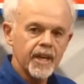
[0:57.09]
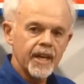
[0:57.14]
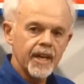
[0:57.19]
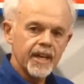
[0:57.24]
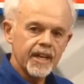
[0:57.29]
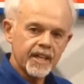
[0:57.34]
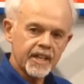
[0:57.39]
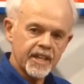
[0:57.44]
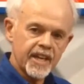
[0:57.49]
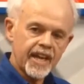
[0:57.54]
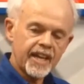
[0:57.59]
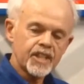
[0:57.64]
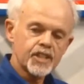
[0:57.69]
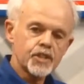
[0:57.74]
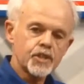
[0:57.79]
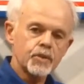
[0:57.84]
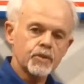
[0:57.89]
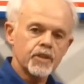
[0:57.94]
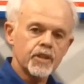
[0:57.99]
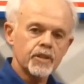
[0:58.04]
It connects
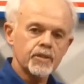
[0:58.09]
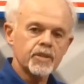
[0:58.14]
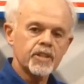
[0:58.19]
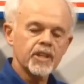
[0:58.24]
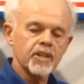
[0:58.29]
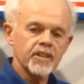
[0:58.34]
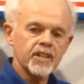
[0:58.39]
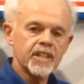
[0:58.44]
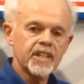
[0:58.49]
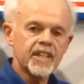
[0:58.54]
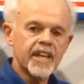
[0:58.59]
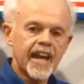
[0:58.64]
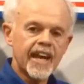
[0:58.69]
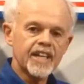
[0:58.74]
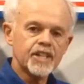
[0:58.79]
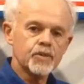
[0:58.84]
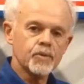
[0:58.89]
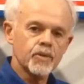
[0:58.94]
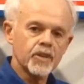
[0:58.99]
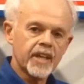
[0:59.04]
to the utility
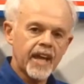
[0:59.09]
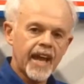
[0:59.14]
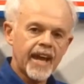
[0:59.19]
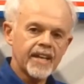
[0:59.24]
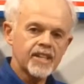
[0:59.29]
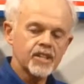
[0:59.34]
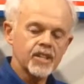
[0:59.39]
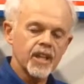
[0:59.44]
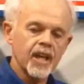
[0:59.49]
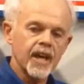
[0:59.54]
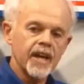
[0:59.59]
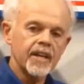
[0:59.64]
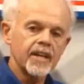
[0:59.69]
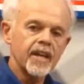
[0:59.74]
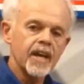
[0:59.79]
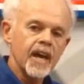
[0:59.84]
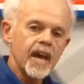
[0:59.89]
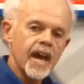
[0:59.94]
natural gas line